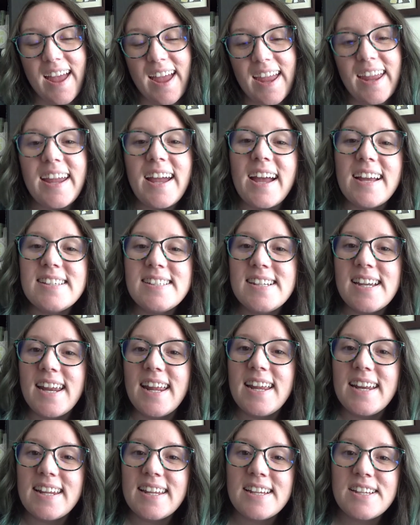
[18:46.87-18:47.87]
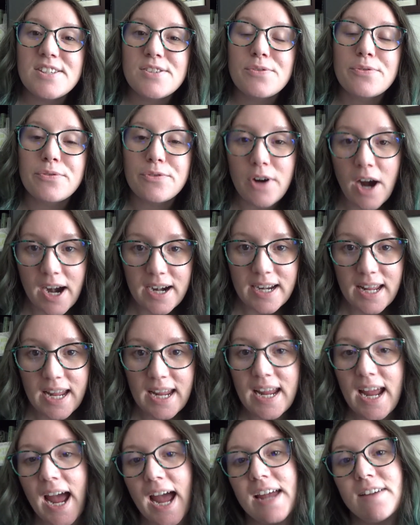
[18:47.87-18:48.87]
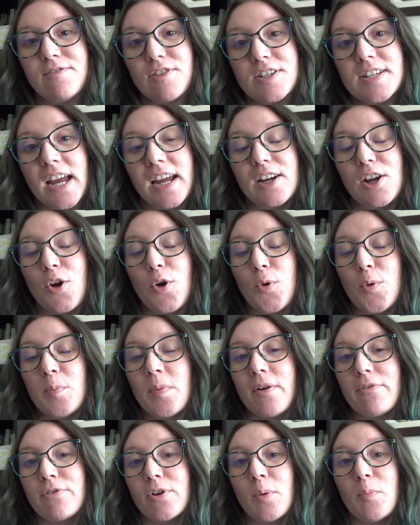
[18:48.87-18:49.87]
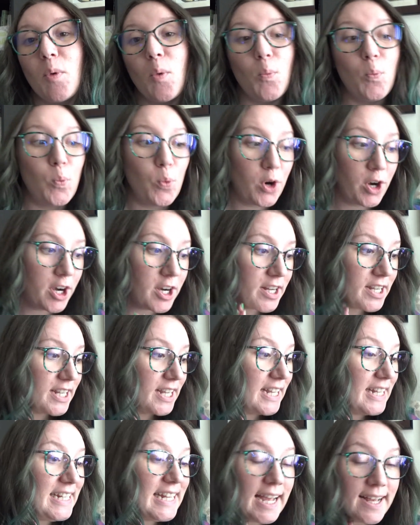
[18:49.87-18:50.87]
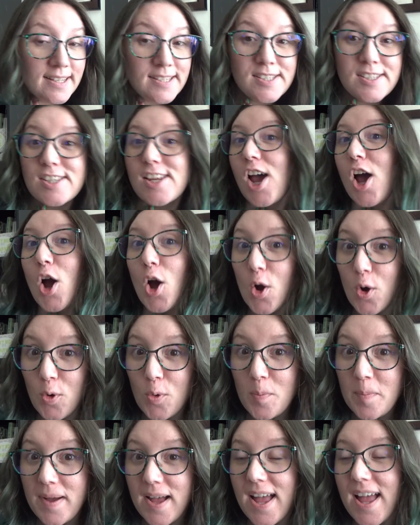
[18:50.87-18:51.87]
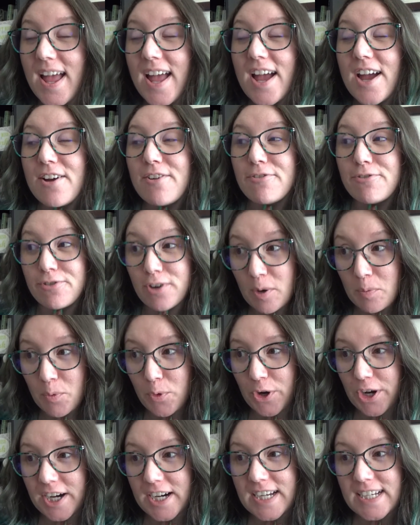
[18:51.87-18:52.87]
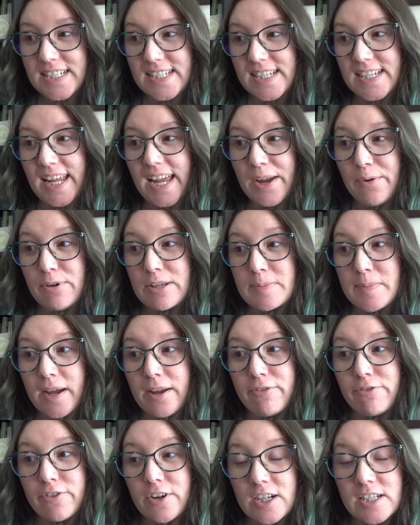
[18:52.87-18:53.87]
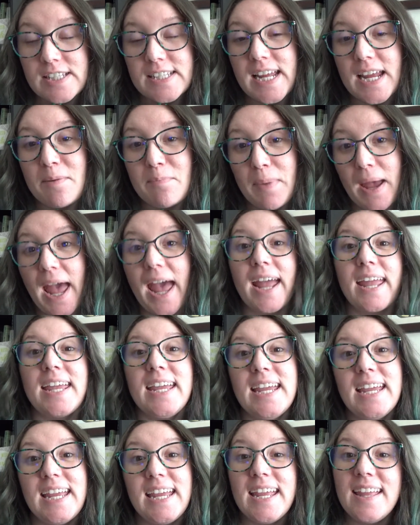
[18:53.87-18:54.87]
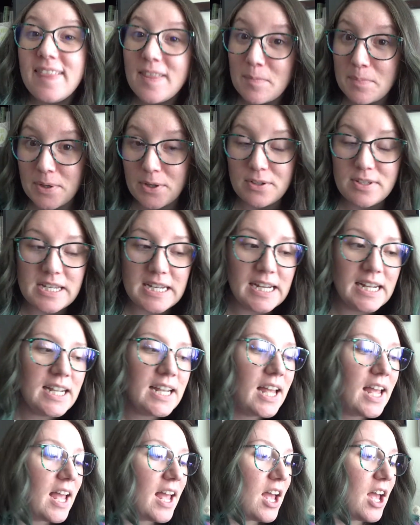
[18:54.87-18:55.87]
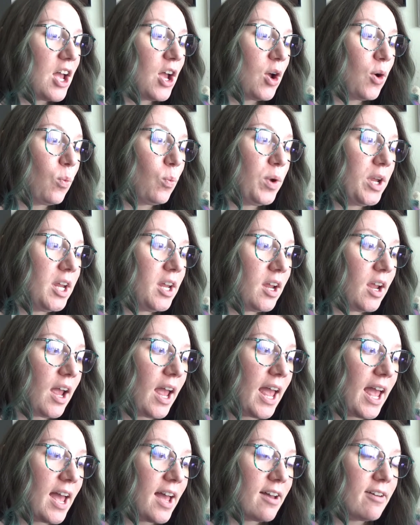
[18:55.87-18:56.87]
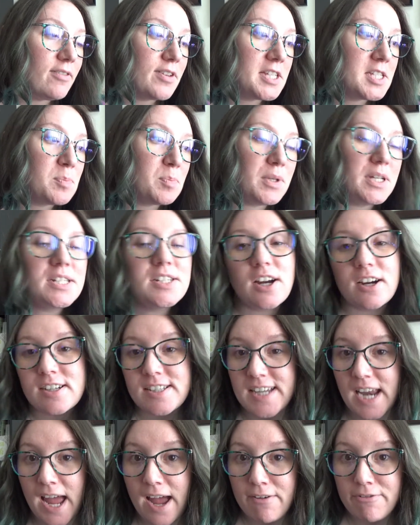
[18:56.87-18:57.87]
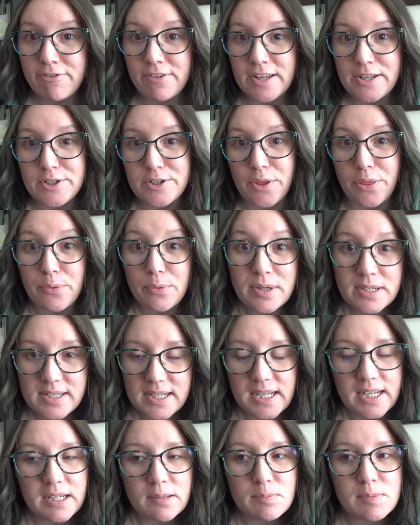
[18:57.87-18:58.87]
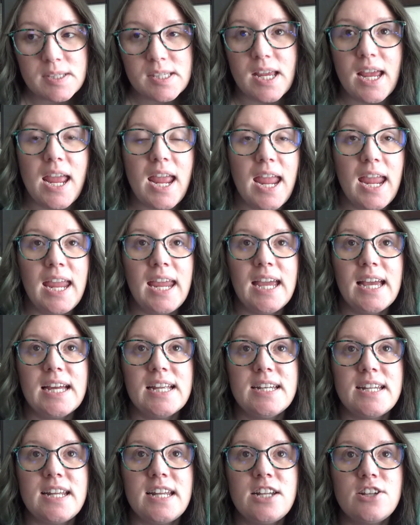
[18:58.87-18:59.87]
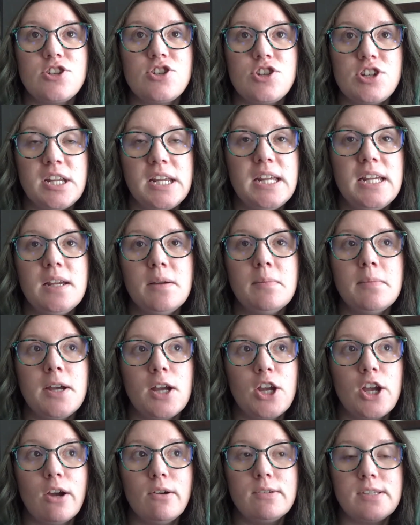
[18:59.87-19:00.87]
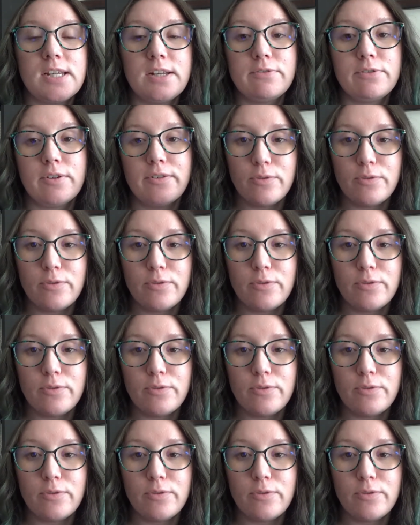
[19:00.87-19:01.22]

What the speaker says: Hey guys, today is Friday. I've just got home from work. Yes, home from work. Today was my first day back in the building. We have split our staff into 3 teams, and each team goes in for